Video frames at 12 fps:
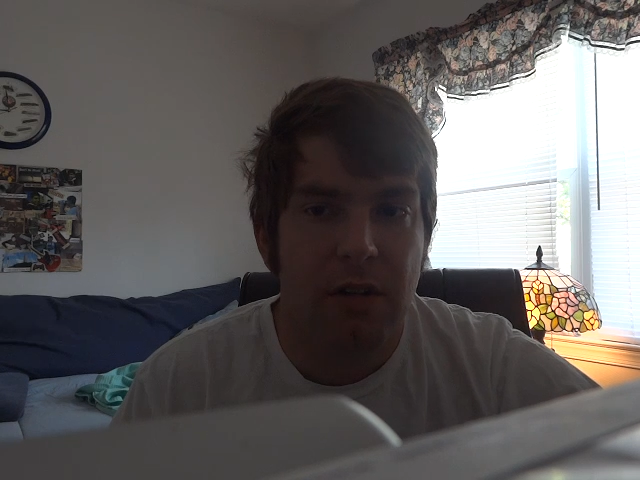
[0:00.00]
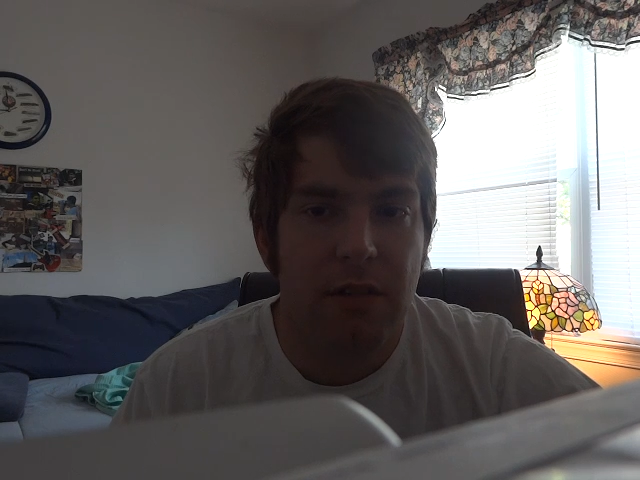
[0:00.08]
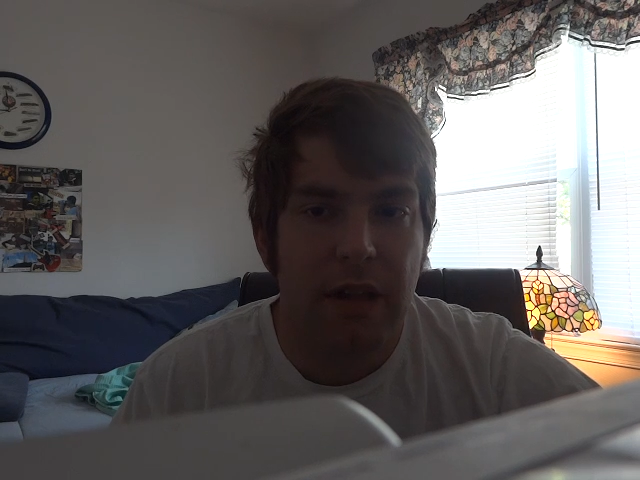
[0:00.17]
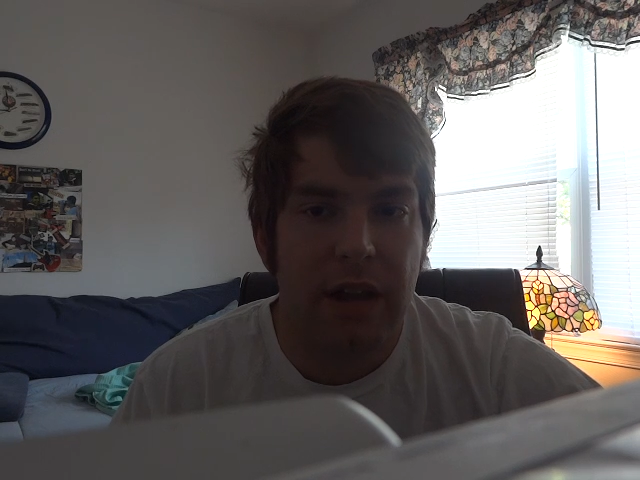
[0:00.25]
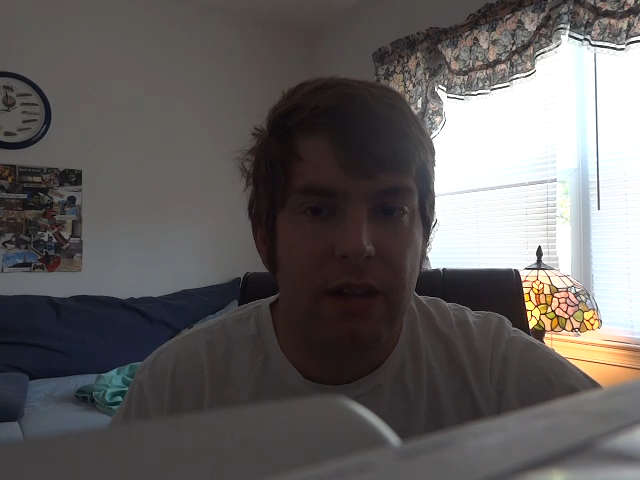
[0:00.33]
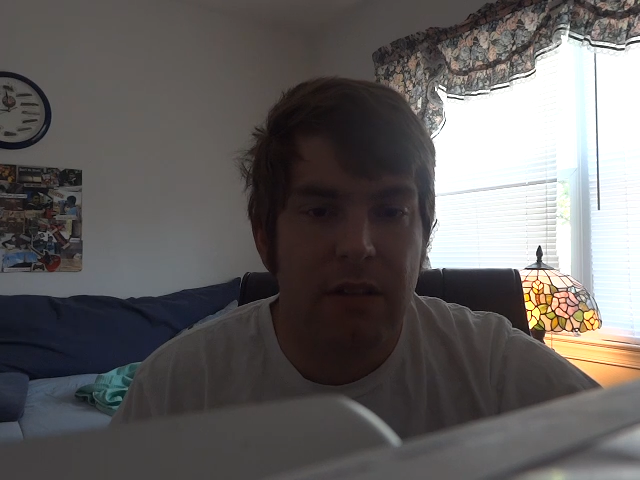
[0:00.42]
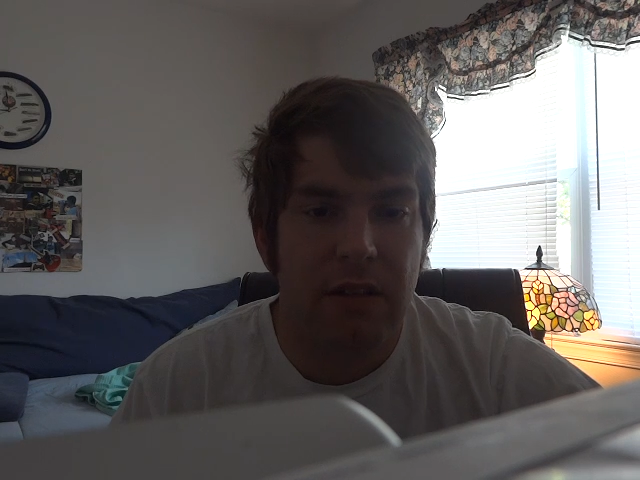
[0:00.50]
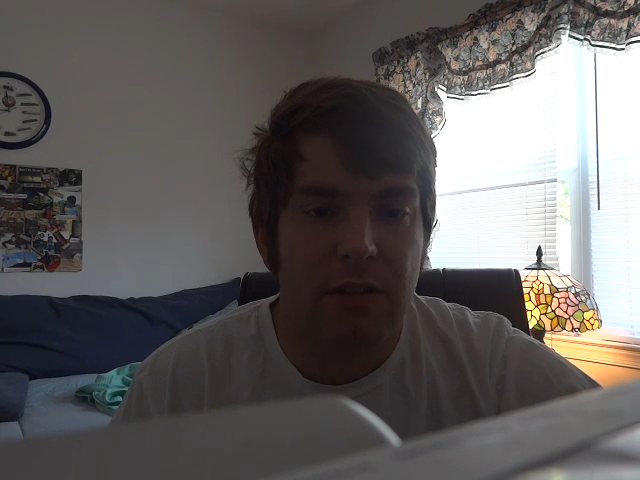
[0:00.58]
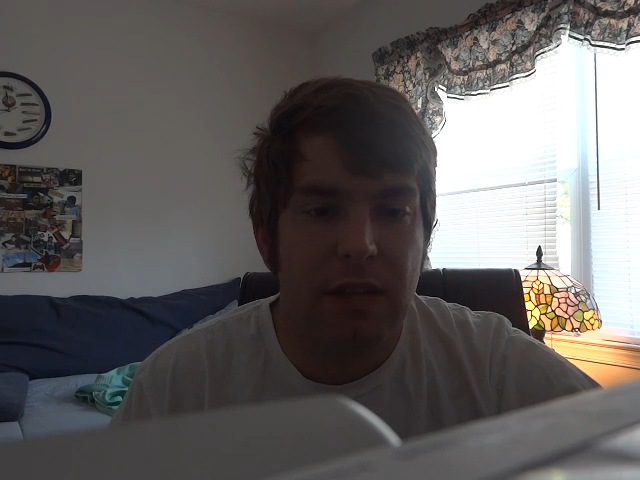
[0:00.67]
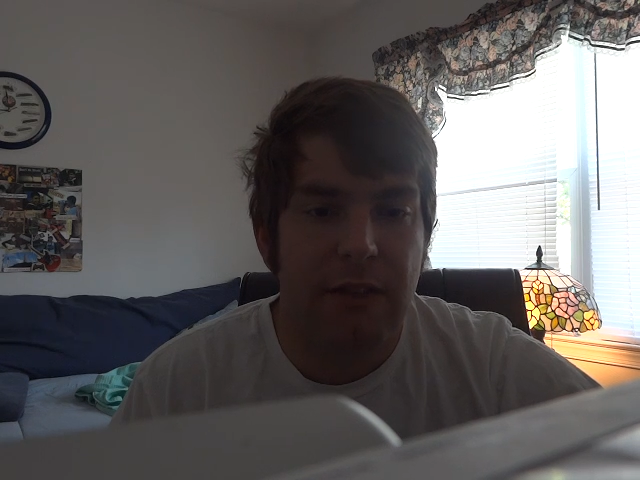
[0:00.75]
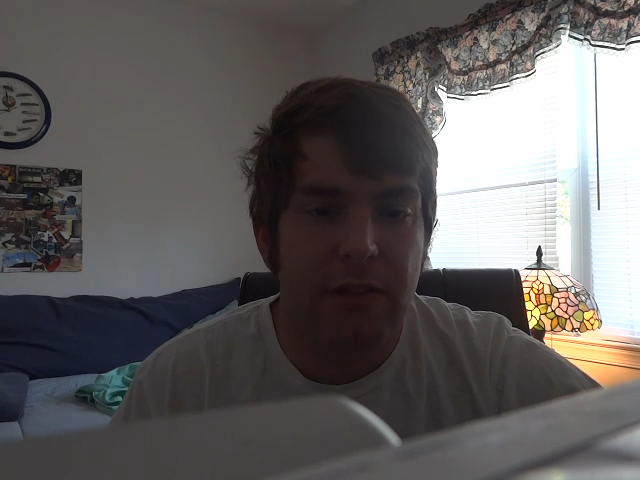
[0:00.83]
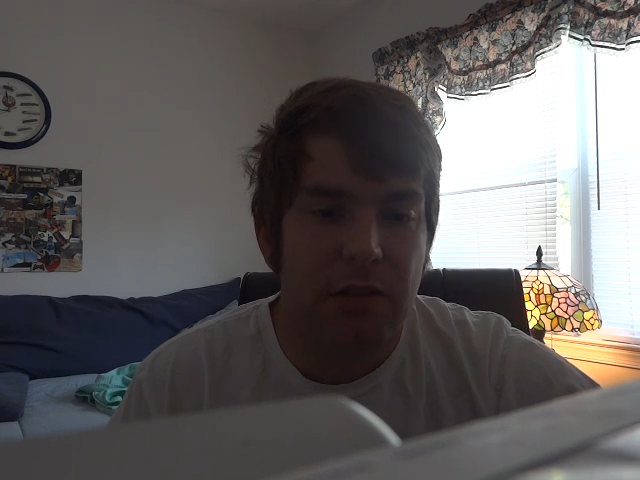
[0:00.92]
that can do
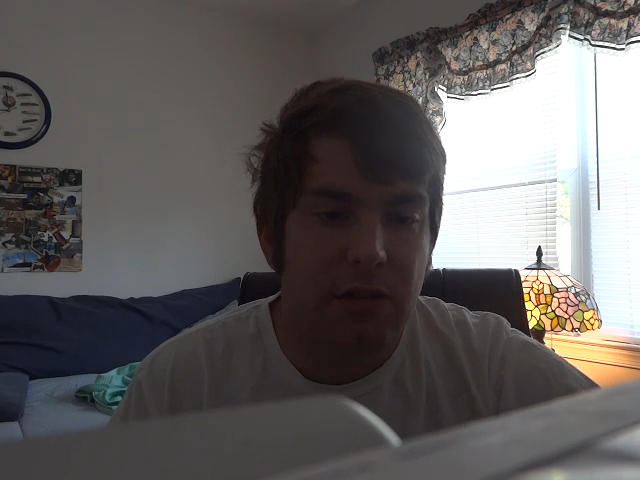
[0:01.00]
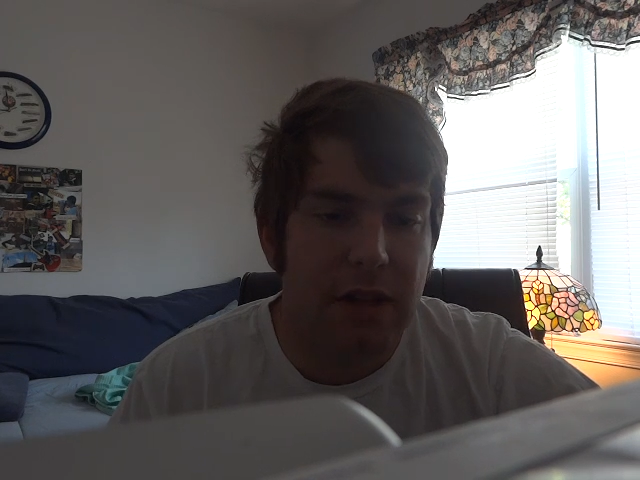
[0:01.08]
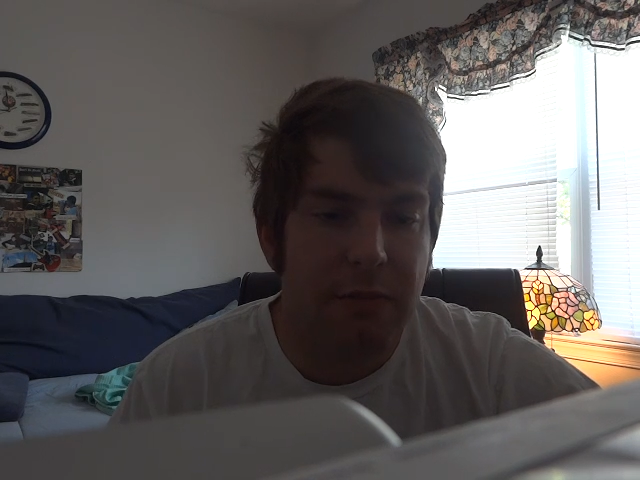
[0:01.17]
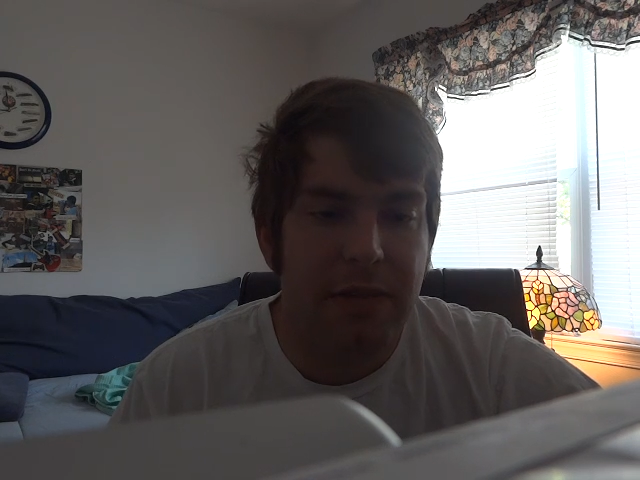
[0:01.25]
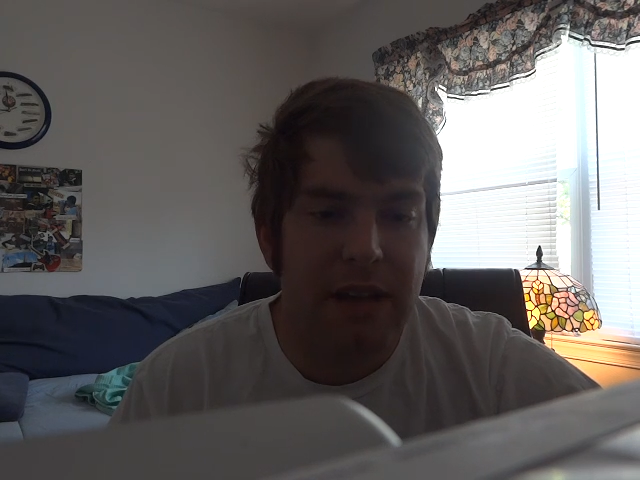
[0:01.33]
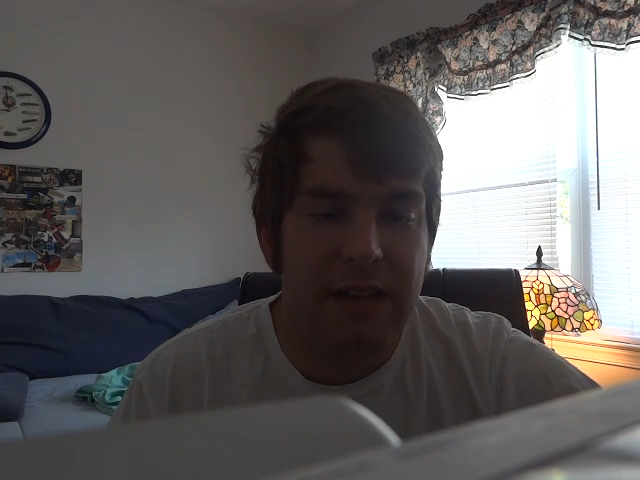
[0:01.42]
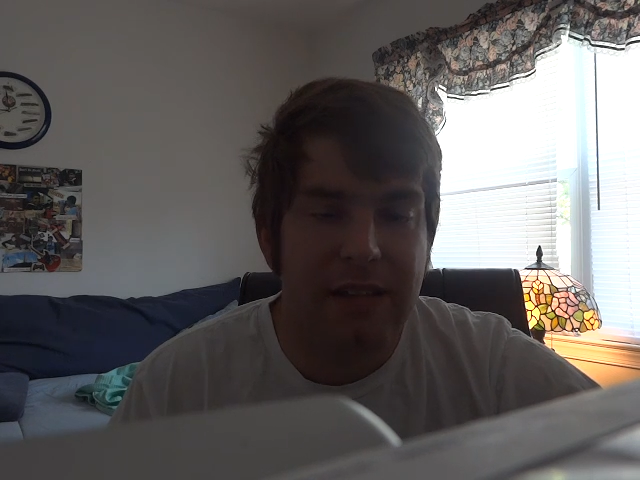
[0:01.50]
720p,